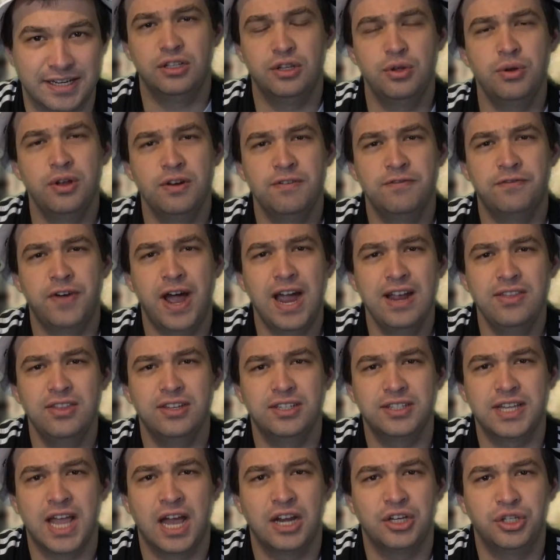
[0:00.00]
You can find the
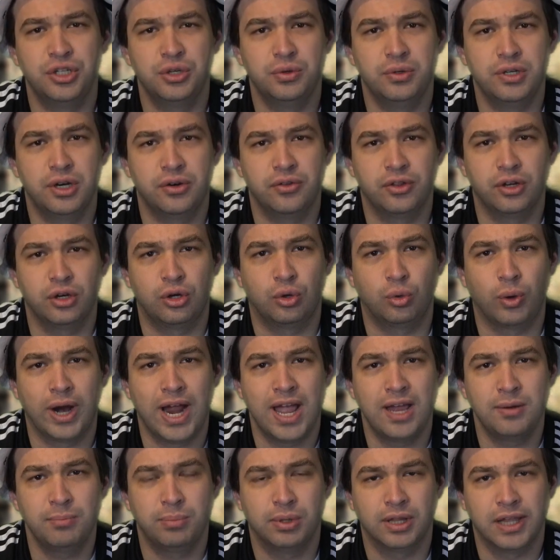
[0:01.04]
statue near the
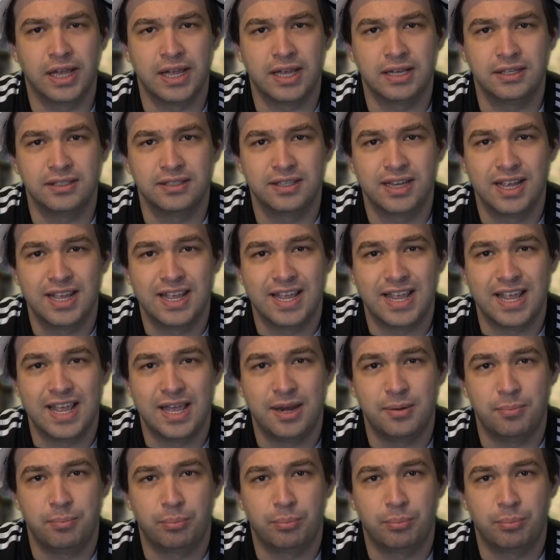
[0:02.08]
Grand Place in